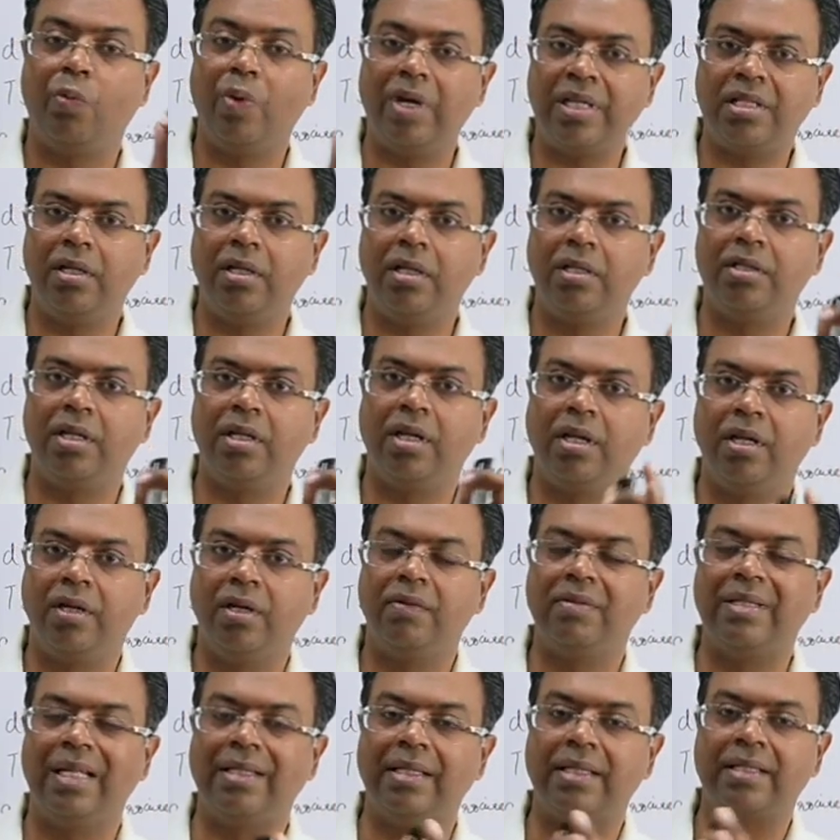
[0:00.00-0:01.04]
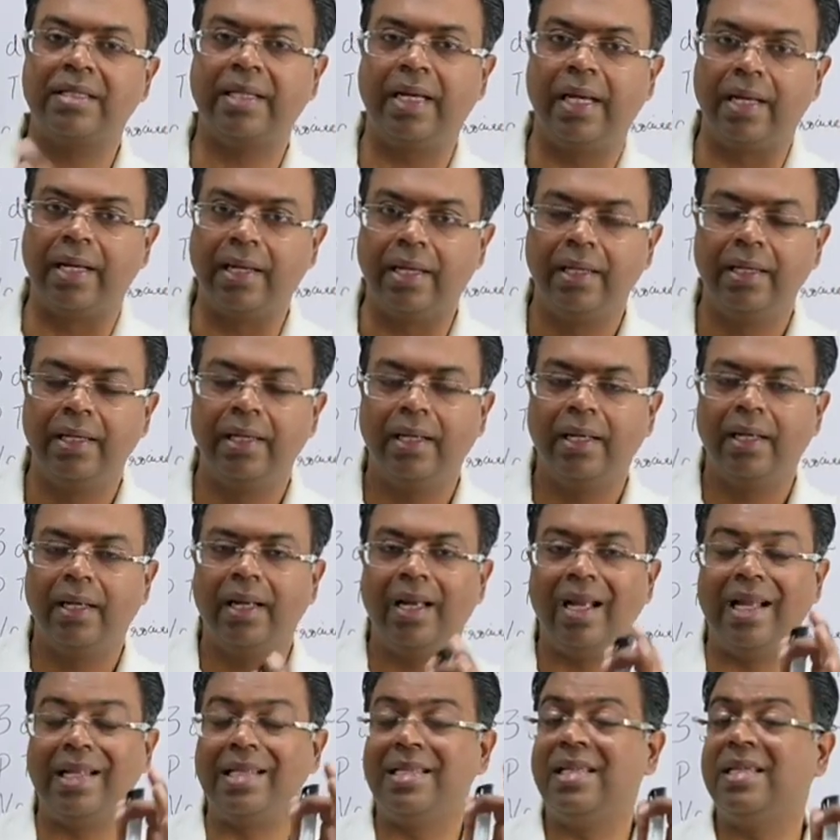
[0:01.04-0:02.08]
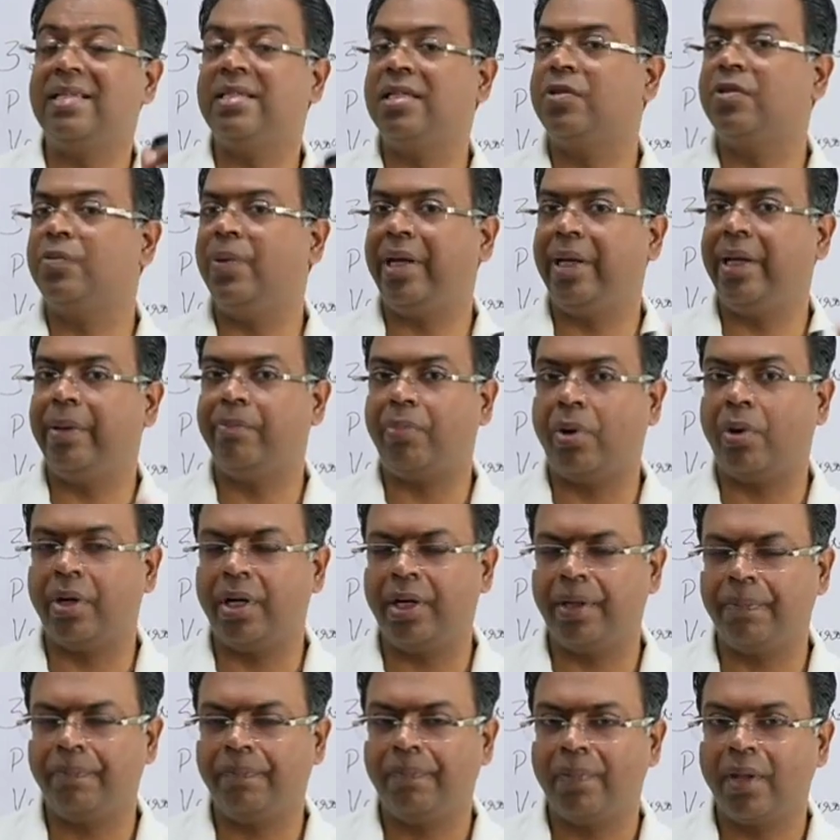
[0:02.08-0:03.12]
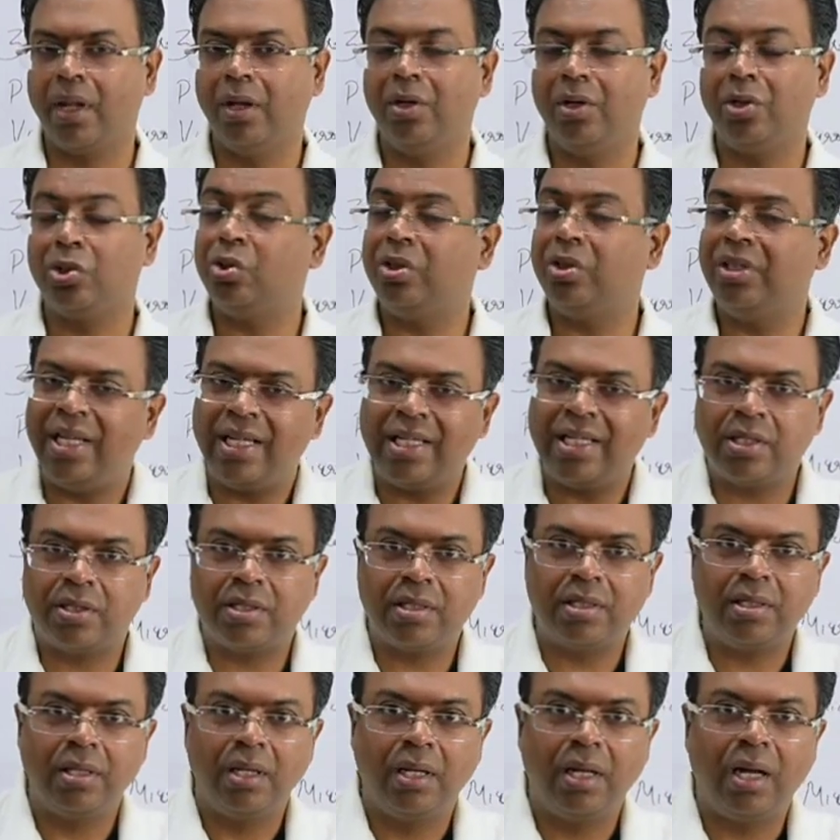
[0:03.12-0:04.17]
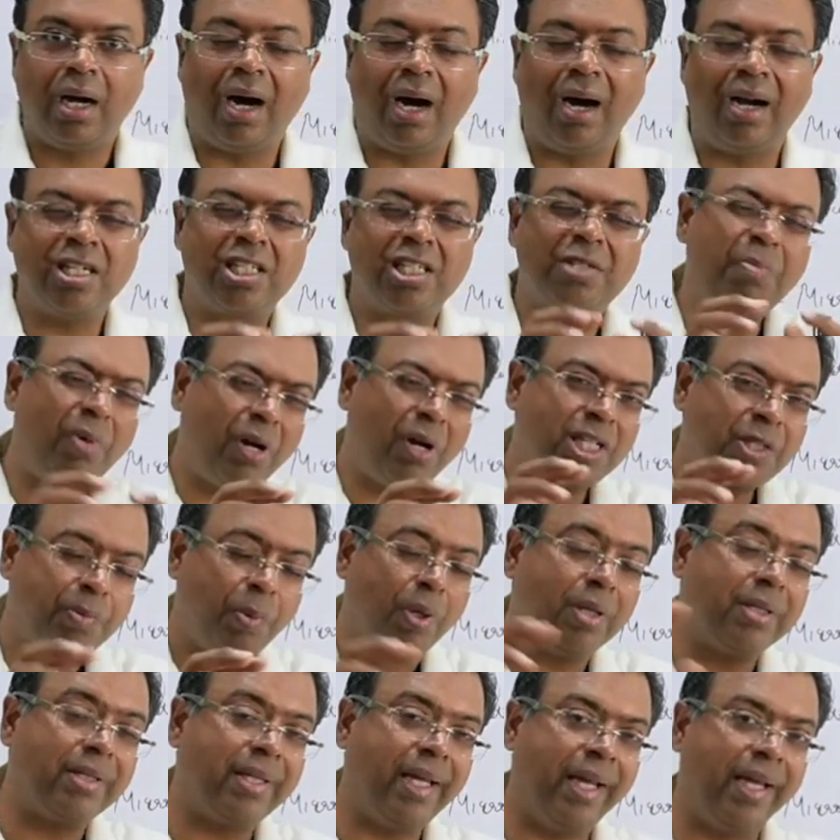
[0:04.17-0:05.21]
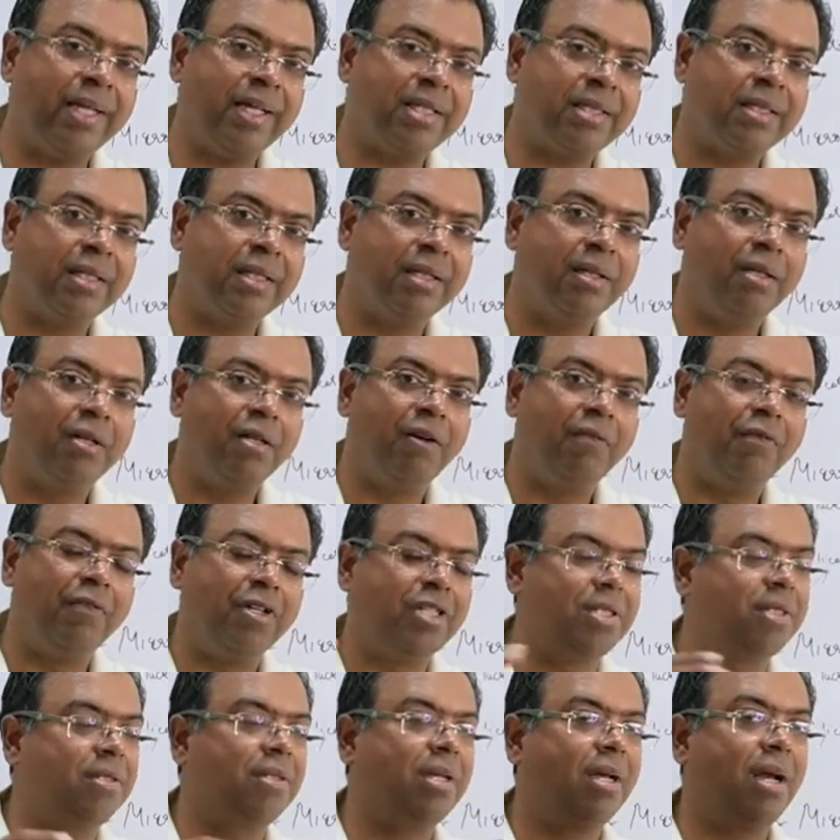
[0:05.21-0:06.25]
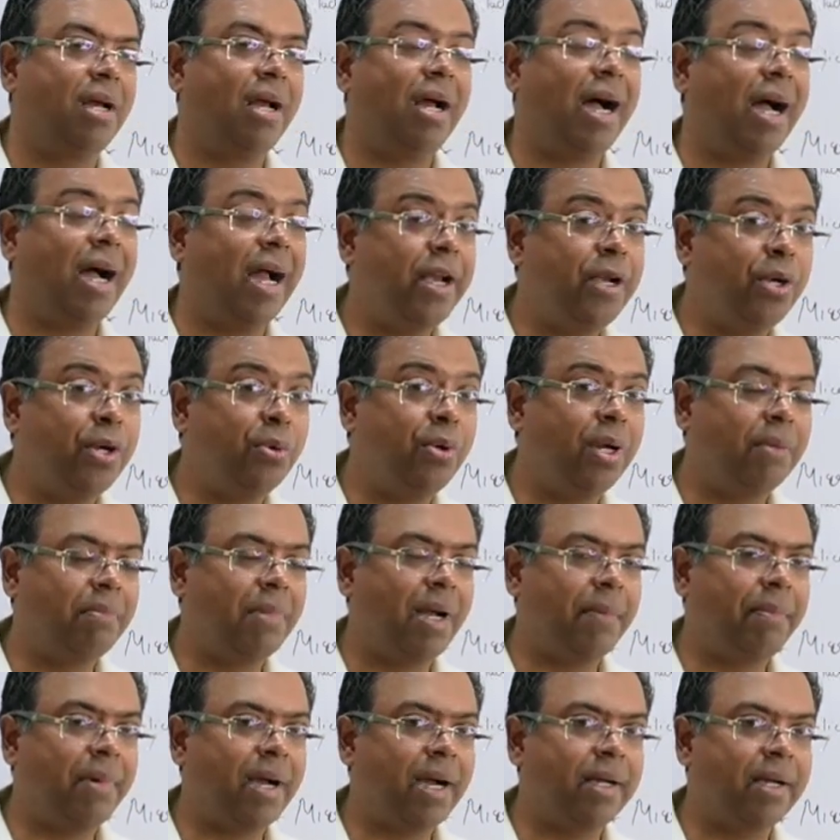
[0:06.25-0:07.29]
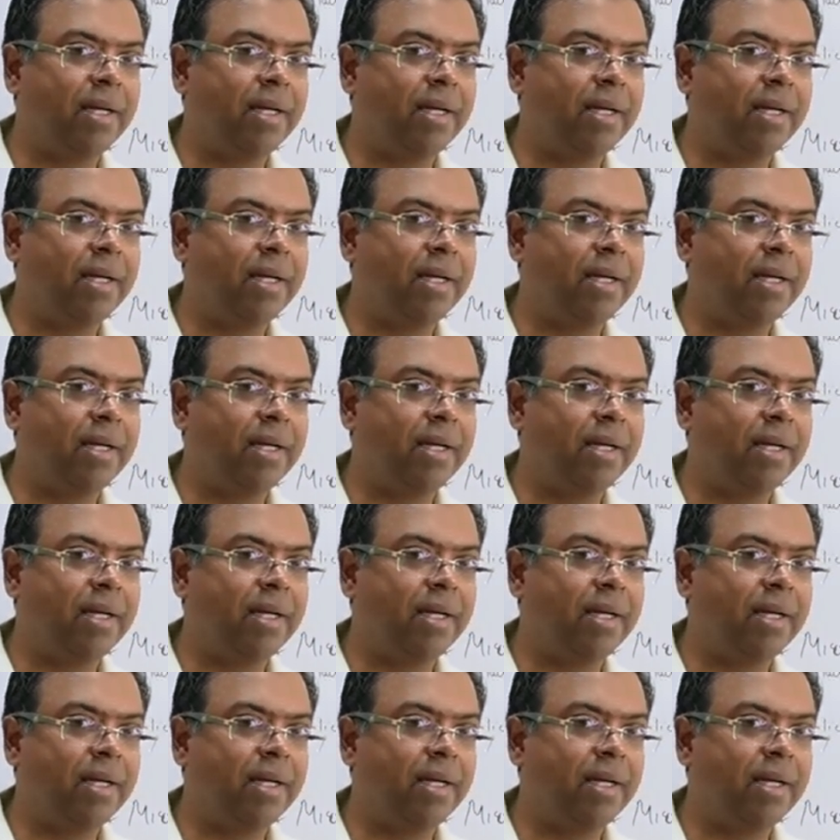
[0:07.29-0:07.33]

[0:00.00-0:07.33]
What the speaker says: the vessels, the nerves and the skin. And this is very important. So these are small things which I do in my